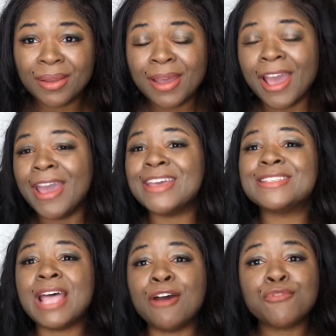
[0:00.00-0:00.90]
It's not
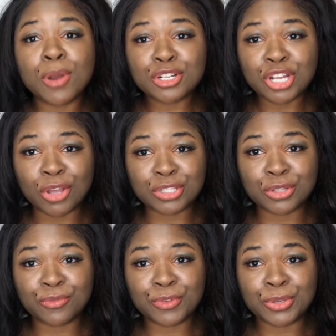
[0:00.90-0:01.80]
for a chosen
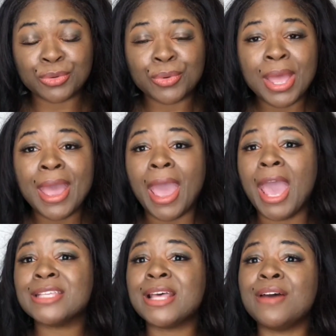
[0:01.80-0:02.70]
few. As
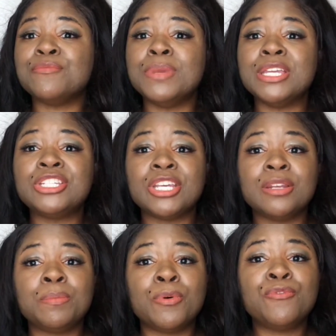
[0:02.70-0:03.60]
I've mentioned
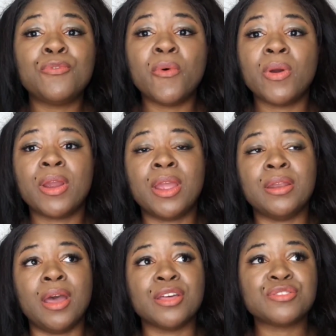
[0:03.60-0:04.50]
before in
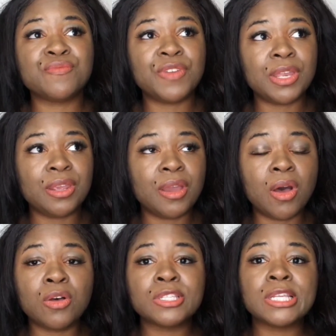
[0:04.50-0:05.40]
other
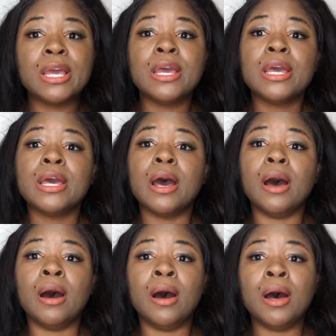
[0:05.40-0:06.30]
videos,
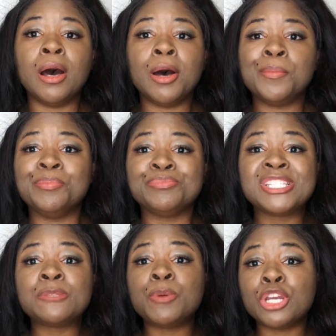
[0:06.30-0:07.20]

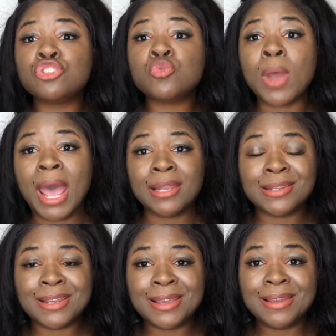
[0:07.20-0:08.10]

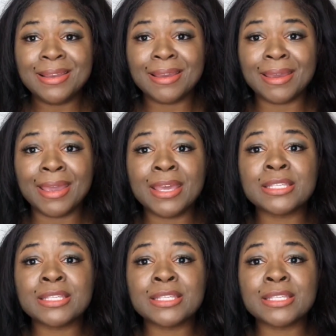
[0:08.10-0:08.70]
spirituality is